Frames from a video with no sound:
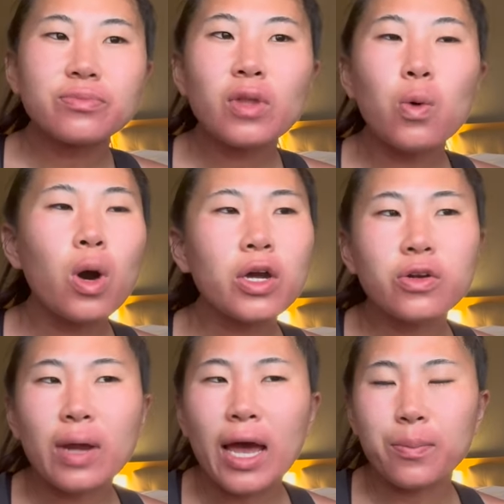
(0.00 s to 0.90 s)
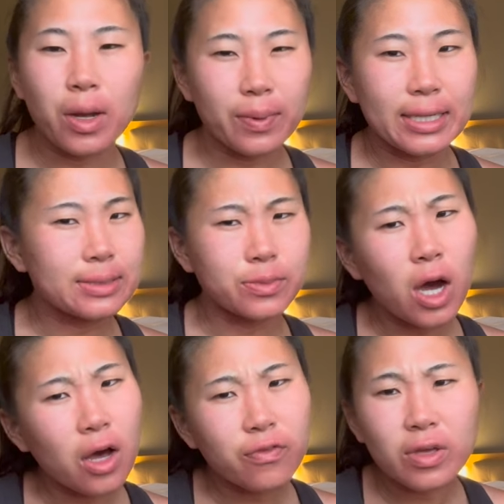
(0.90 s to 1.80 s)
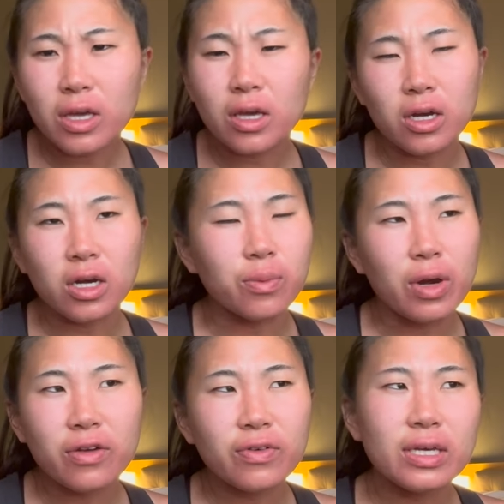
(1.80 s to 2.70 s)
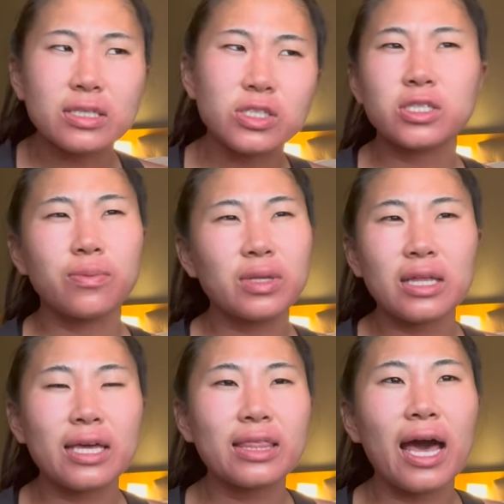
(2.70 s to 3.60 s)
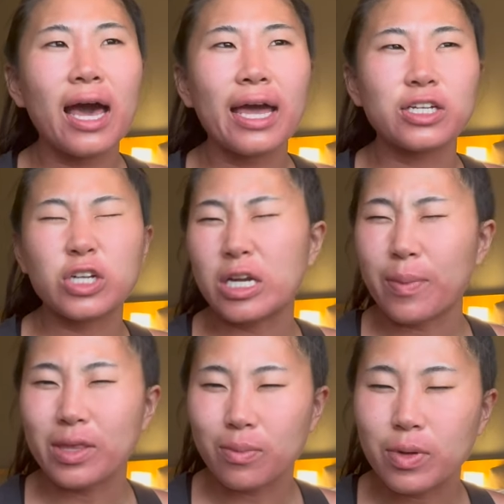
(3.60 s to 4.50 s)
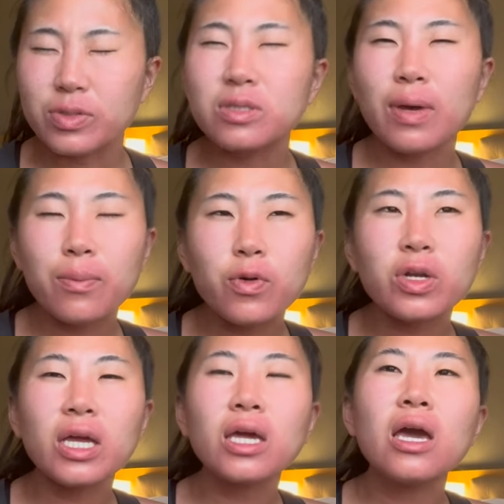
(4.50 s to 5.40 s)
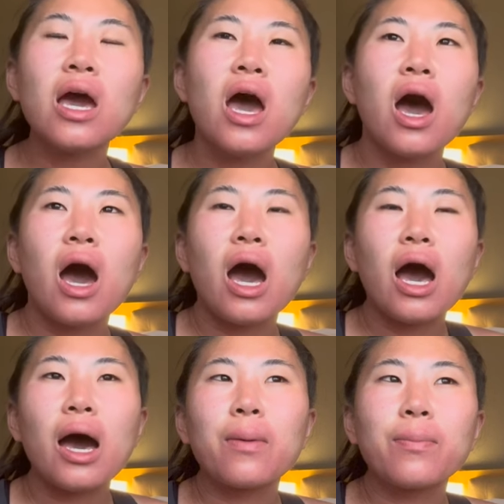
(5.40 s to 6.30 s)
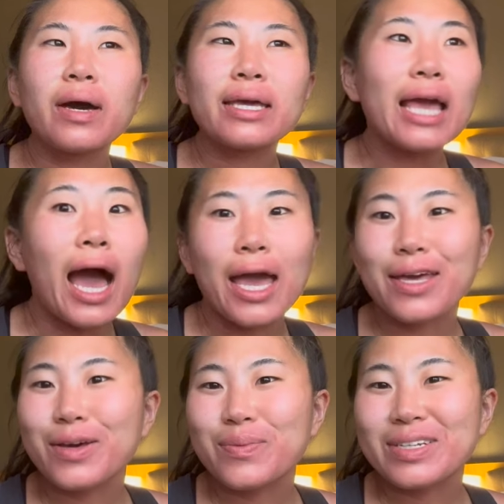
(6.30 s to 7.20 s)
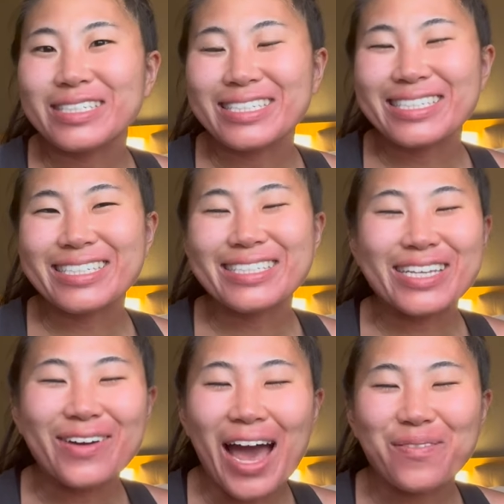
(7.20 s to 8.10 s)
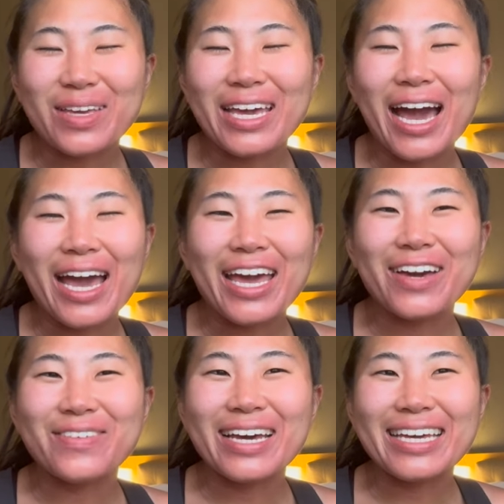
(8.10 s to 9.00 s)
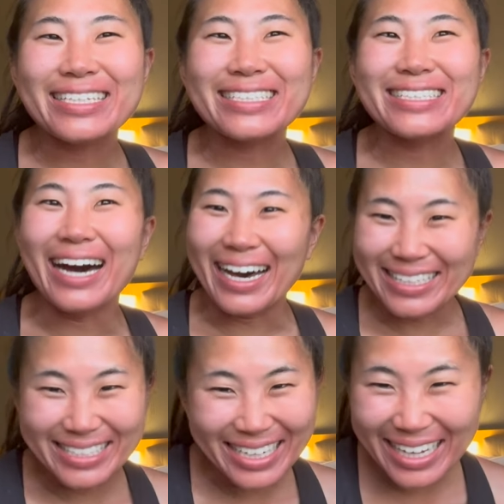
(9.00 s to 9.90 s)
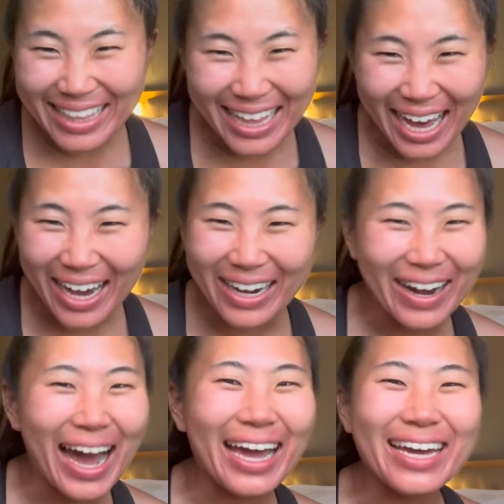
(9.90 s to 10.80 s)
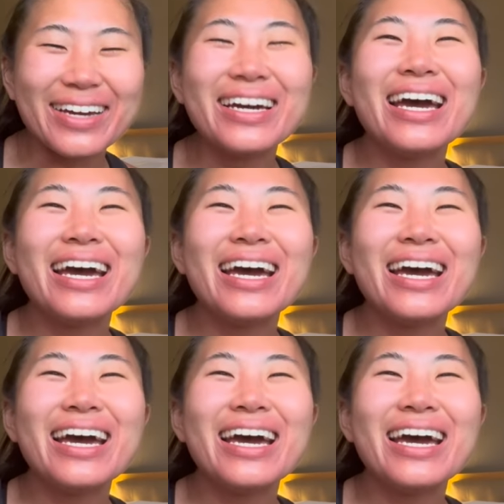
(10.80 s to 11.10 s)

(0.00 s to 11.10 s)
walk around, probably get some coffee or breakfast or something like that, and try to make the most of my morning. Um, but yeah, I am just so happy. I am exhausted though. I